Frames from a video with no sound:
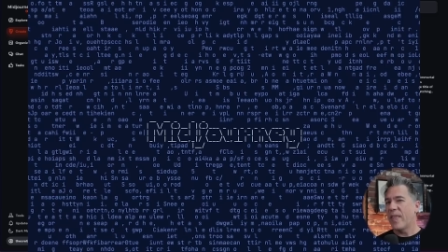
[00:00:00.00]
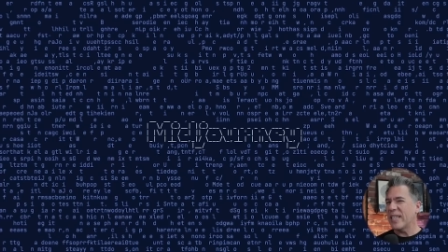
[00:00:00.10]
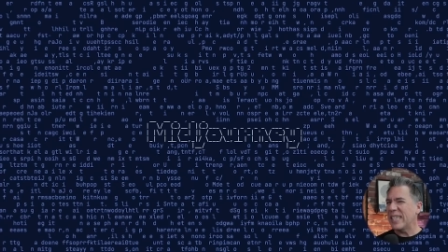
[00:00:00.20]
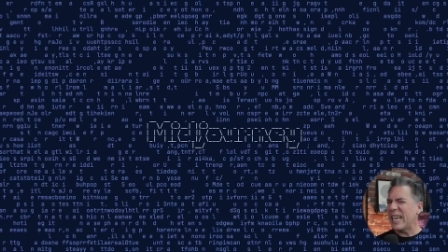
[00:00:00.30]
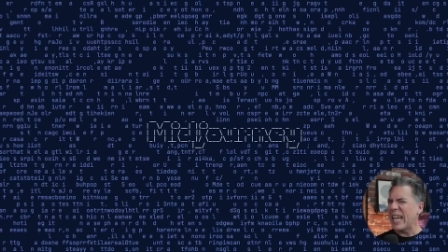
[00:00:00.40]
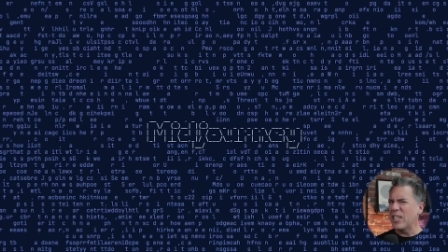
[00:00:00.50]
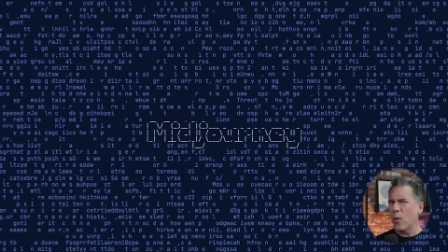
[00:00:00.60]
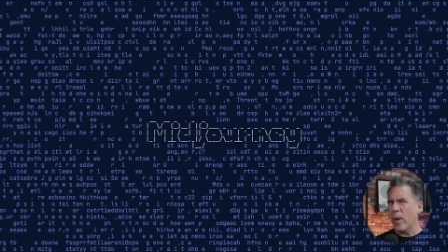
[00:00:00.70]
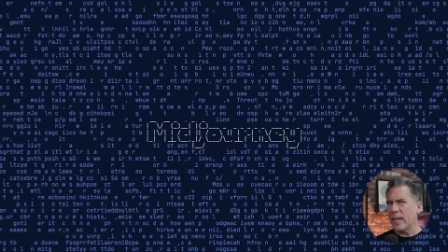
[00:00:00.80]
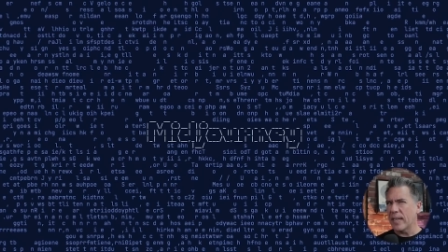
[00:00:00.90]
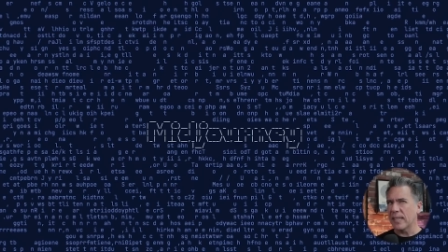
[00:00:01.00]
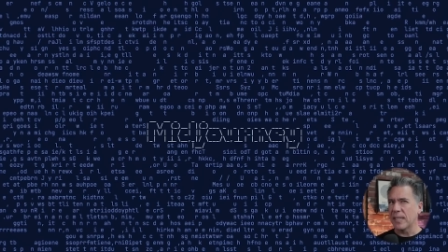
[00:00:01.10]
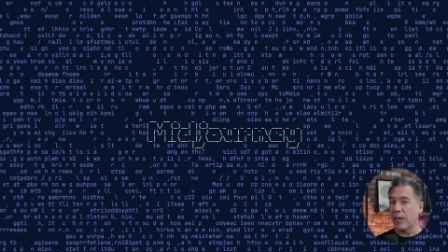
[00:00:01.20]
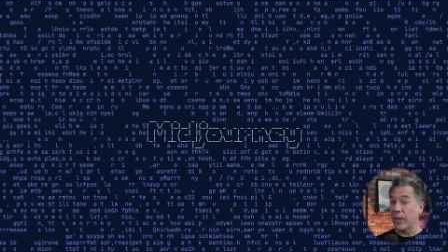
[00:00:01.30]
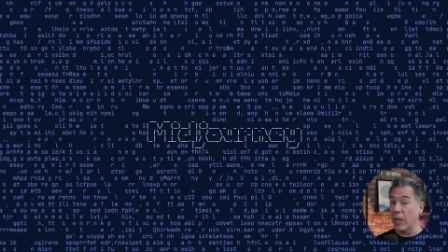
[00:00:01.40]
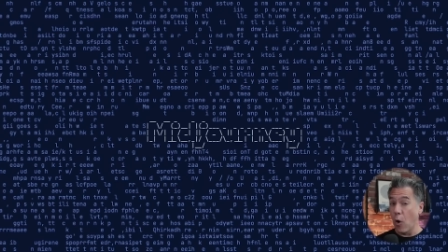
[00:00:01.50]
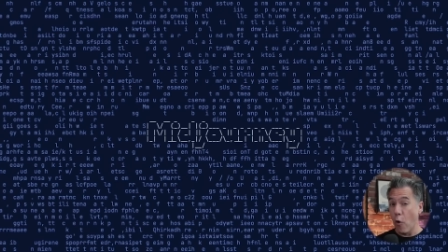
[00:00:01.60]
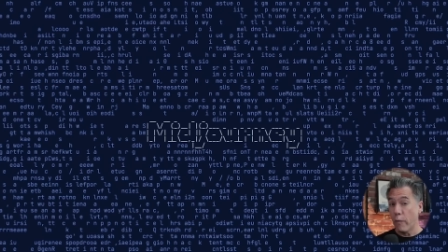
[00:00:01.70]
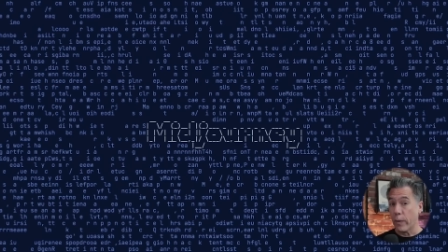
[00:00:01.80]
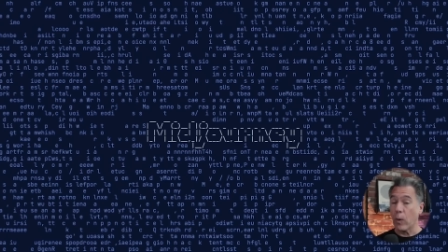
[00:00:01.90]
That said, I don't want to necessarily
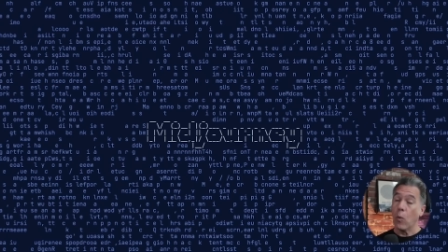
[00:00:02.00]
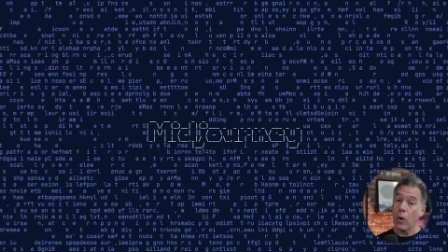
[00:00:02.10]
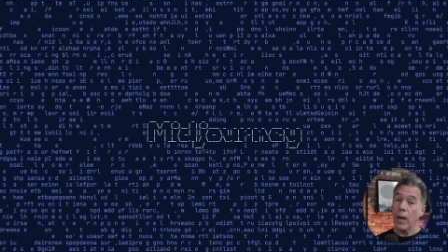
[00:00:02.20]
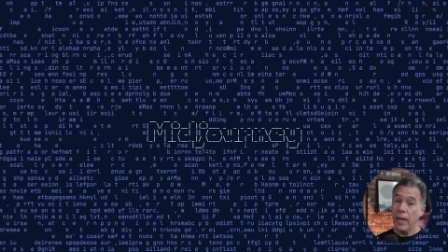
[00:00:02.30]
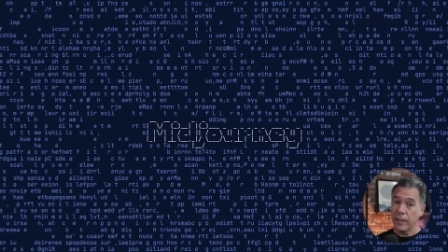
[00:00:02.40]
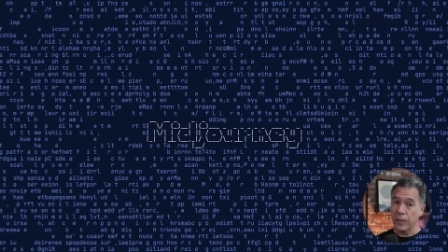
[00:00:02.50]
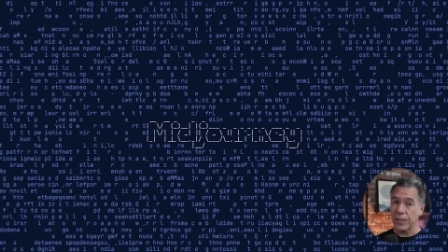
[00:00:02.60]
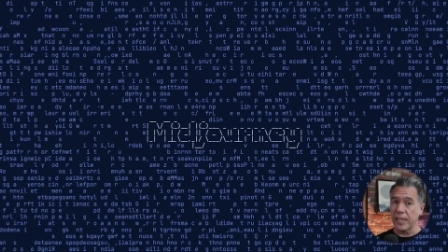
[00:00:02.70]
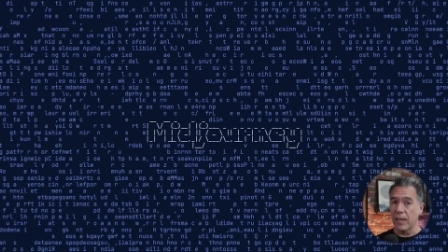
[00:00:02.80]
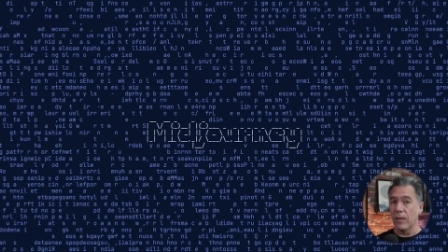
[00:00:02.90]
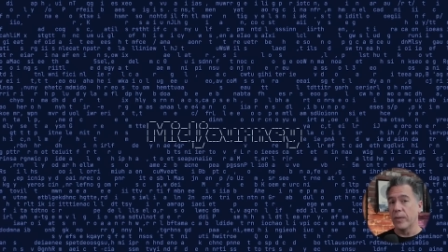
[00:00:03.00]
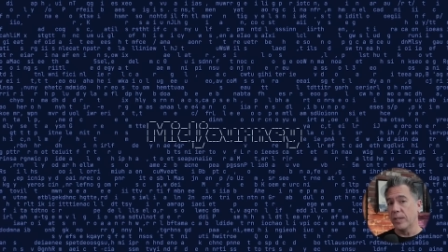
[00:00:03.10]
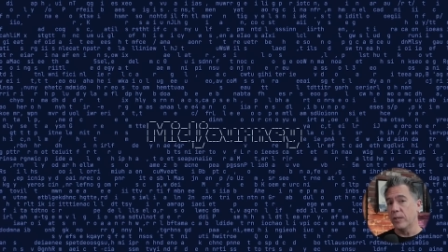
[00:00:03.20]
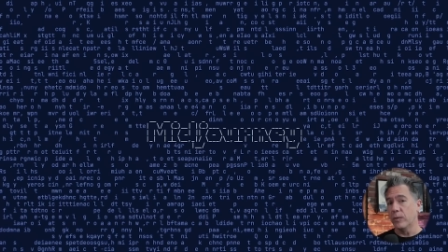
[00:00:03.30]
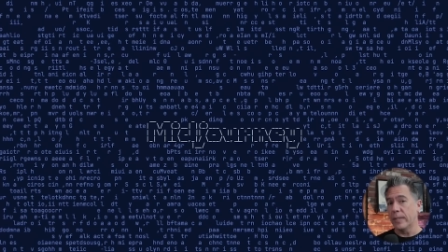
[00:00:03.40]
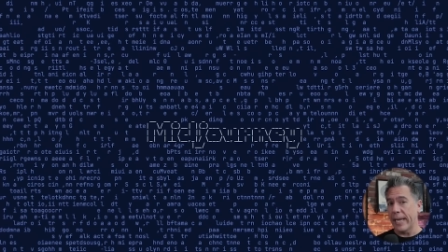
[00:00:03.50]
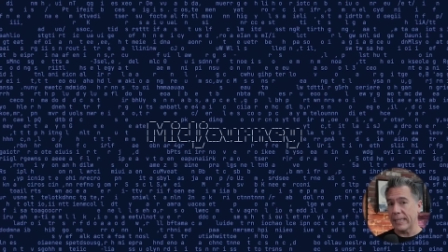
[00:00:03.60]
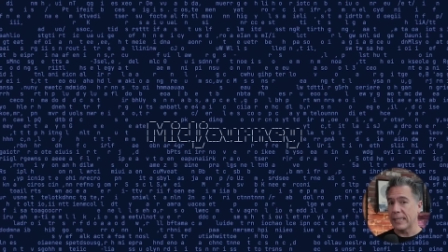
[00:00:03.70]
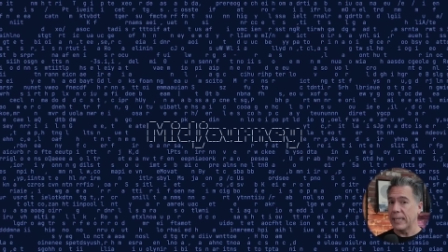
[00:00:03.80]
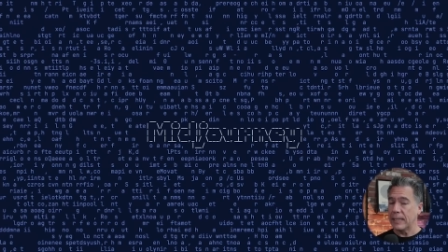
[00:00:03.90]
over or undersell the new
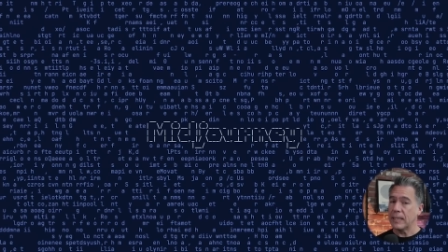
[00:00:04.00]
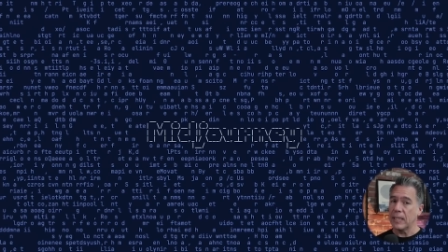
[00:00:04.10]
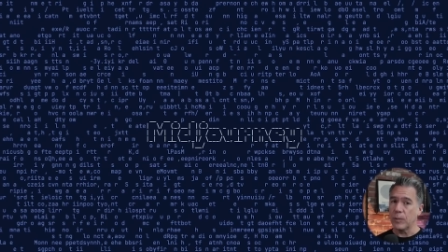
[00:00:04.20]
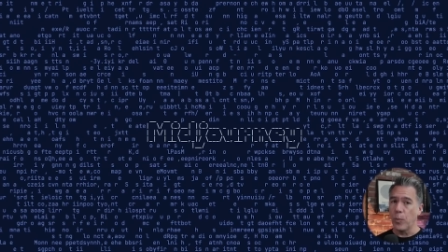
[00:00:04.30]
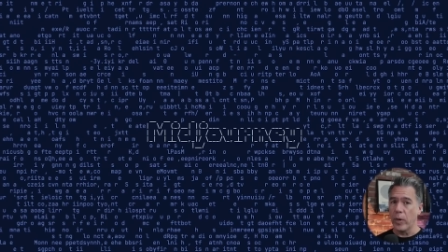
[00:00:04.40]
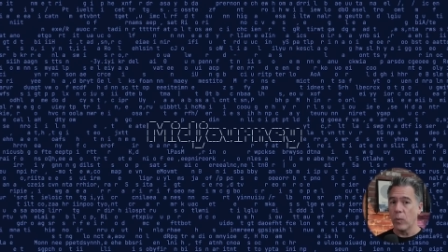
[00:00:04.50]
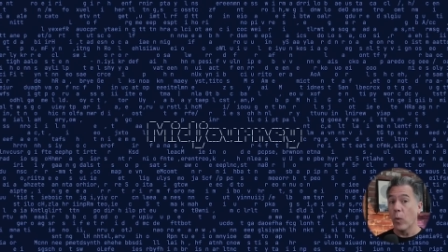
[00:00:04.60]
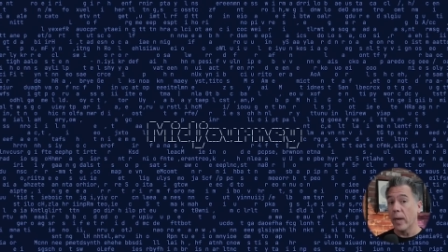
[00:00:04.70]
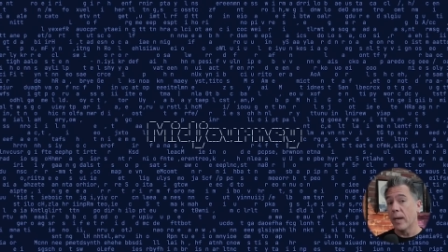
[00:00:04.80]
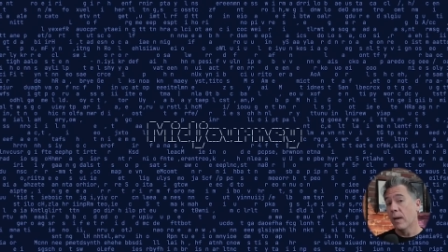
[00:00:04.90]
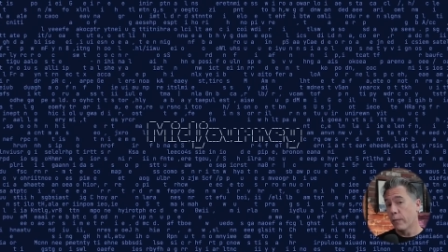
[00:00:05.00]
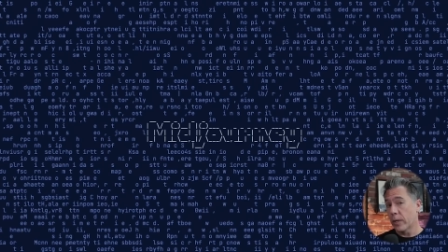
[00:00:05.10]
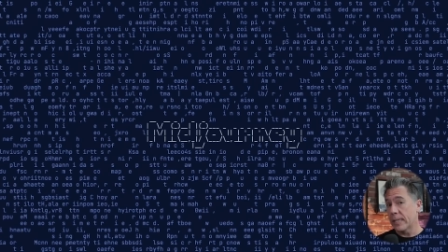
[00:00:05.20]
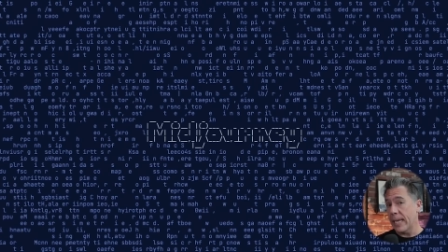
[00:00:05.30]
text in 6.1. For